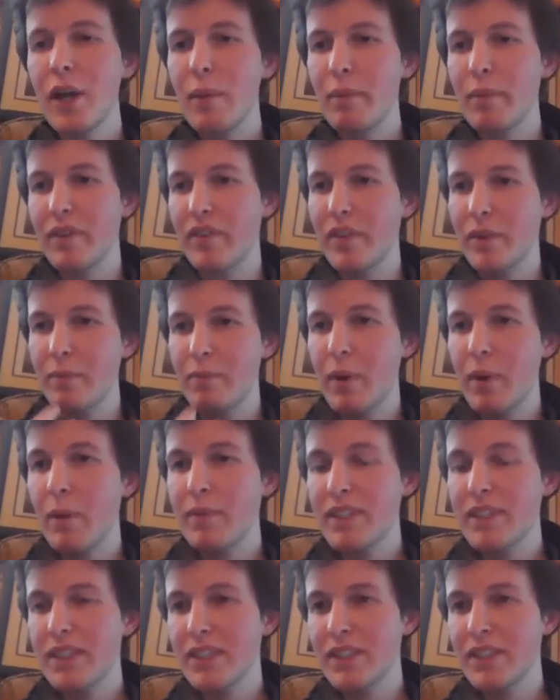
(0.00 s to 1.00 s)
but for the
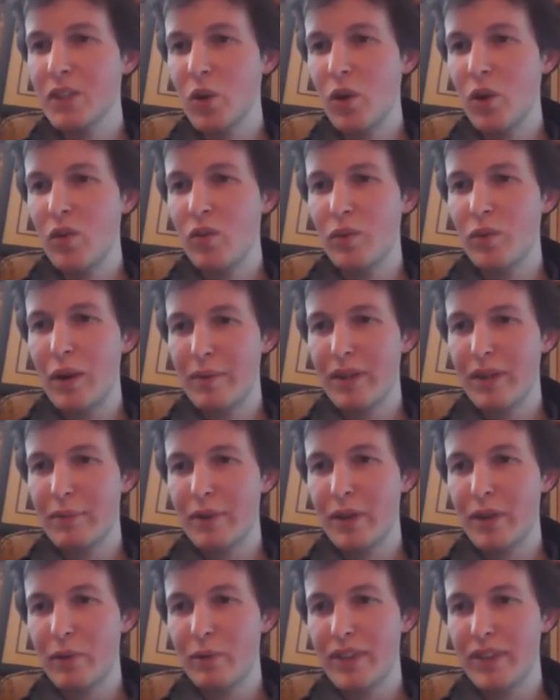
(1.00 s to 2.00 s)
purposes of where I'm going to
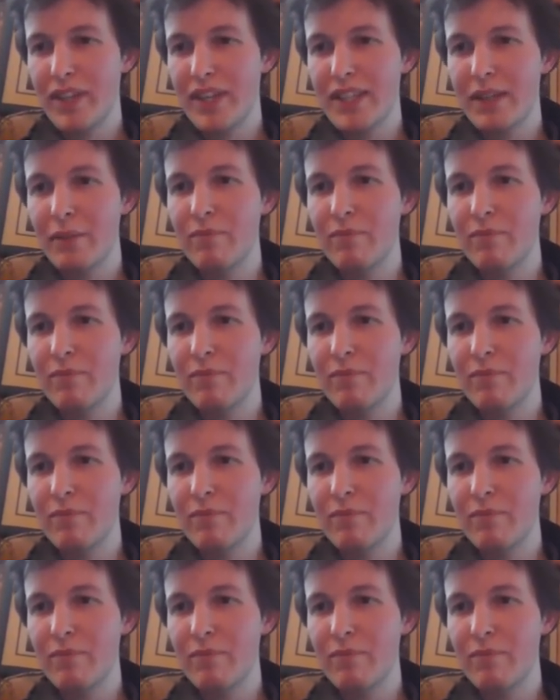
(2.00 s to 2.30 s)
be going with this,